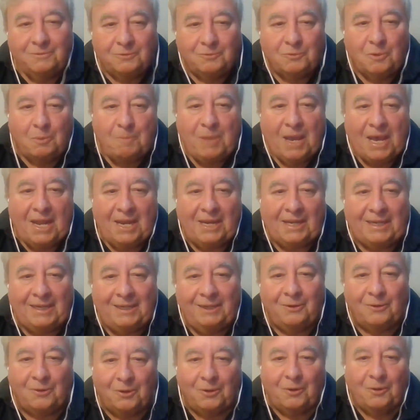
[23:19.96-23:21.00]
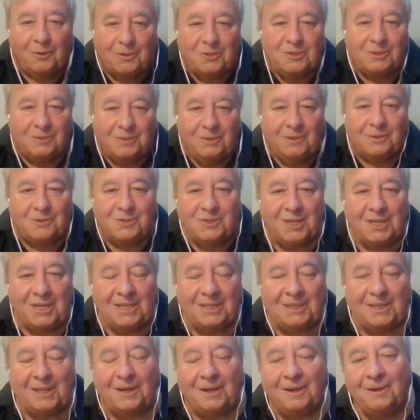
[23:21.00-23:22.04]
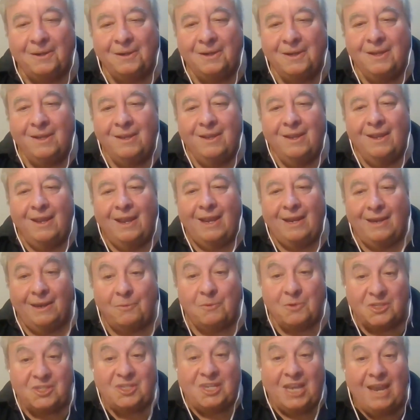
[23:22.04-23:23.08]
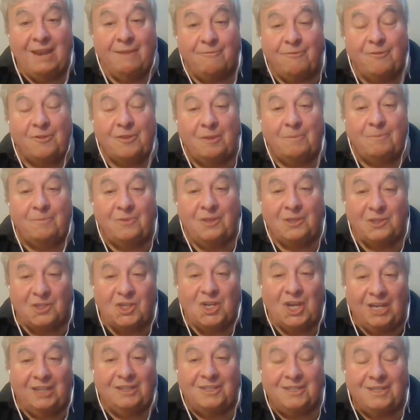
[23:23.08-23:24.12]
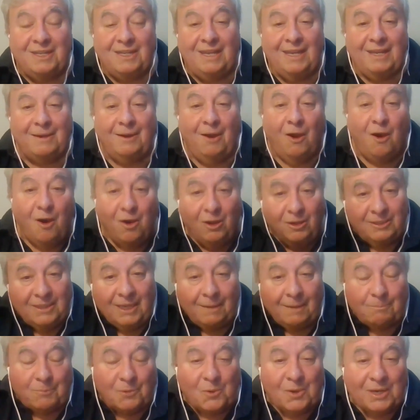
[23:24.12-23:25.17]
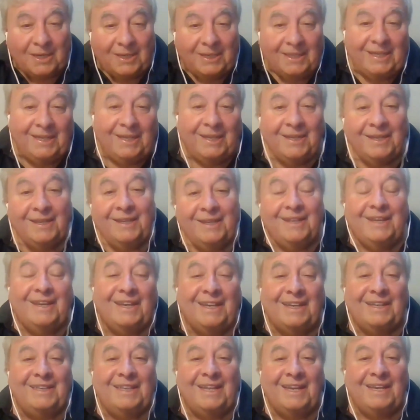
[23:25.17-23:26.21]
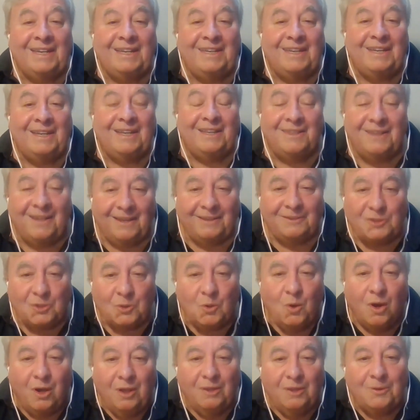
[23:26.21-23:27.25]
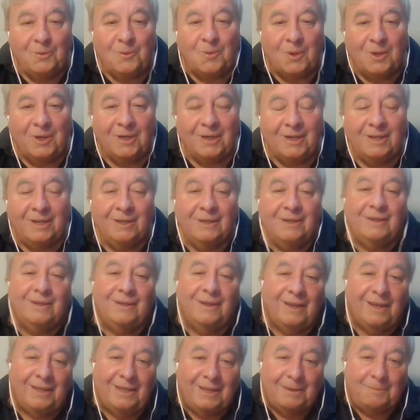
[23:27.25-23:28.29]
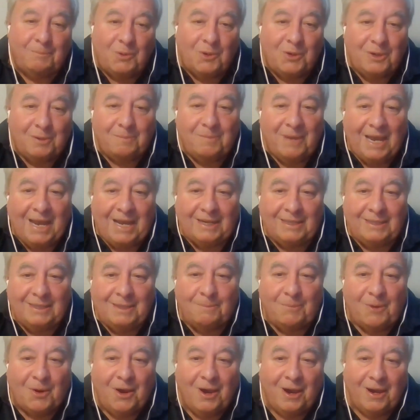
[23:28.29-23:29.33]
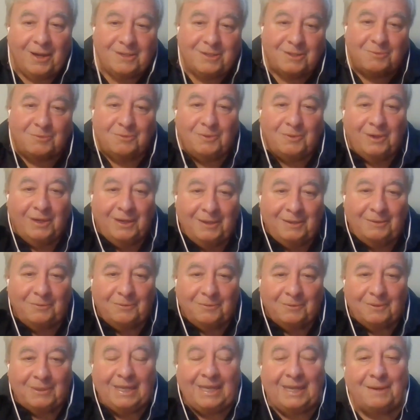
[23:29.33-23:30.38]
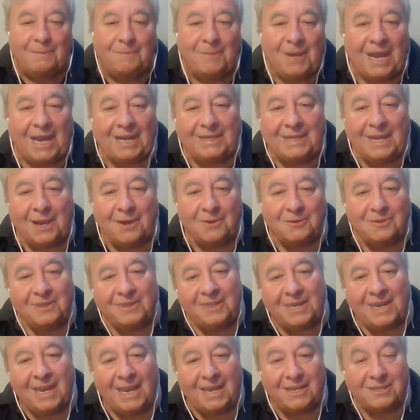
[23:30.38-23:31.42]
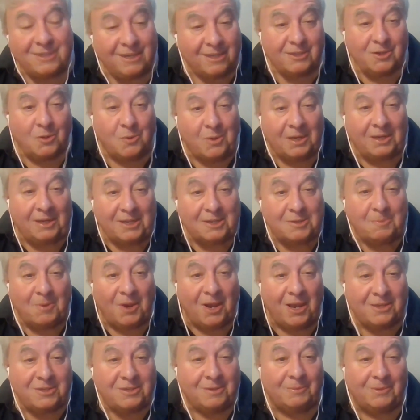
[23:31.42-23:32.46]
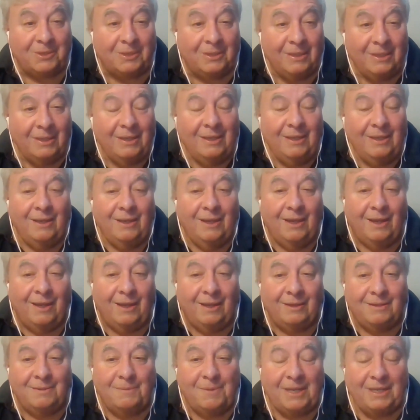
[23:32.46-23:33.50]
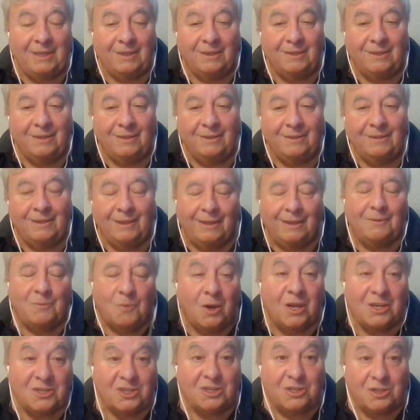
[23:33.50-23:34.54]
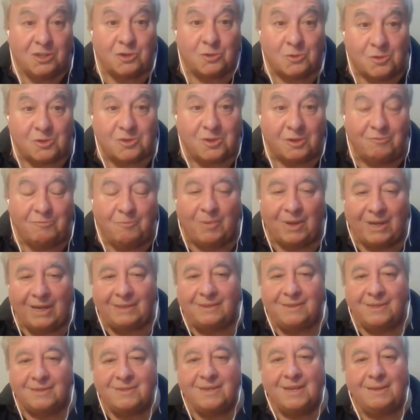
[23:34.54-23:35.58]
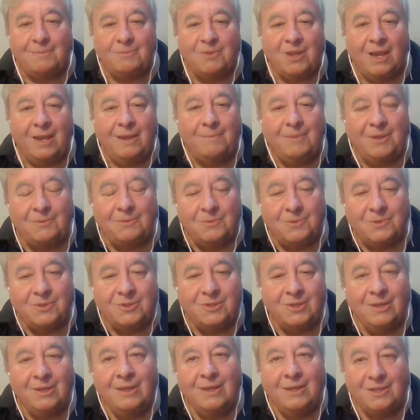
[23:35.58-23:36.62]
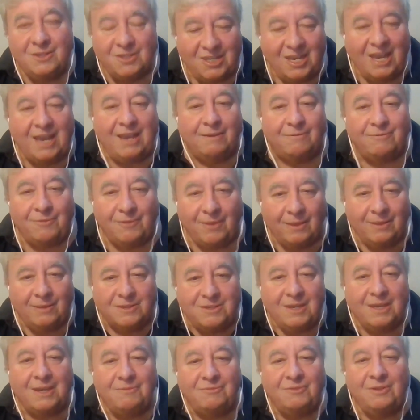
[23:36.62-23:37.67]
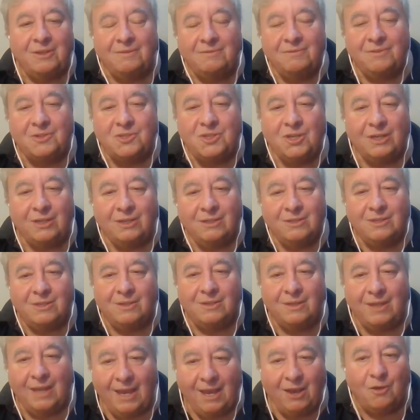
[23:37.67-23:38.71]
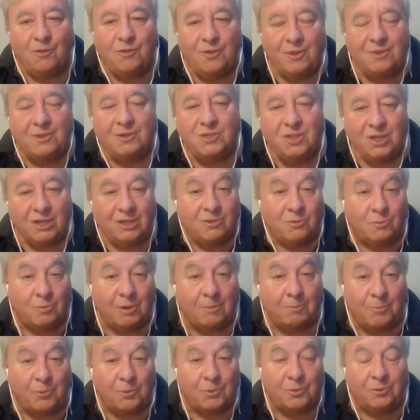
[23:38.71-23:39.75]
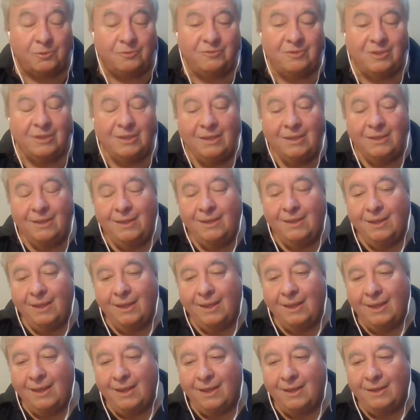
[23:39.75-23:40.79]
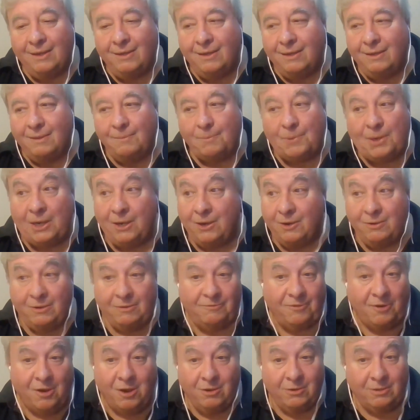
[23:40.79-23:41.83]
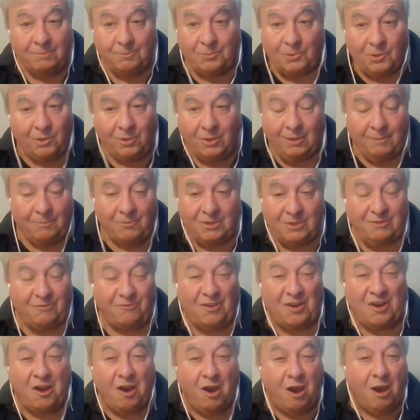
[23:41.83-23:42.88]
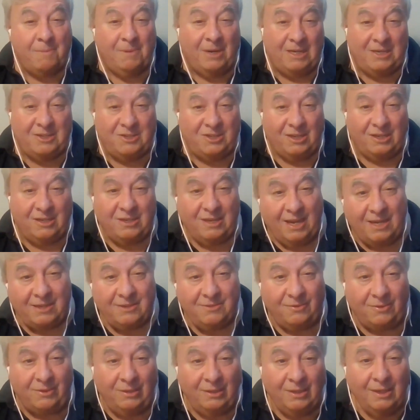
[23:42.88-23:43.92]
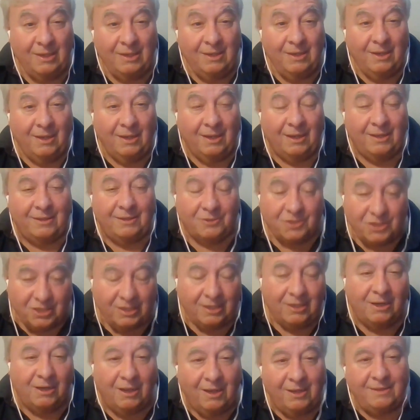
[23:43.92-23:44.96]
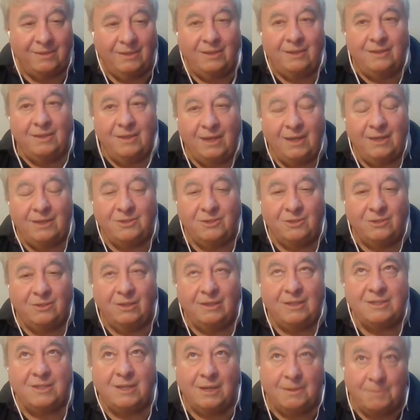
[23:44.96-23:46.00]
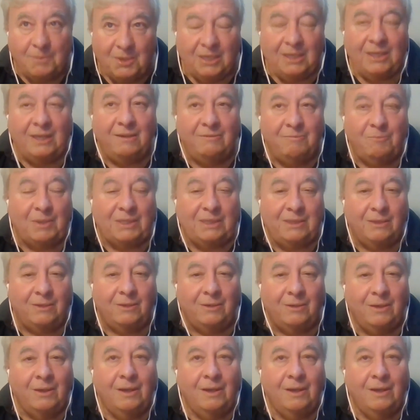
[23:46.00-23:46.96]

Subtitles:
rappelling or sitting there. And it was safe for the chicks to get hauled up quickly and then do all the work and then put them back in the box and get it back down to the nest as quickly as possible. To make it was intrusive, but at the same time, it was safe. The safety of the chicks and the health of the chicks were improved, and the peregrine falcon program was phenomenally successful. They're still on the endangered list, I believe, but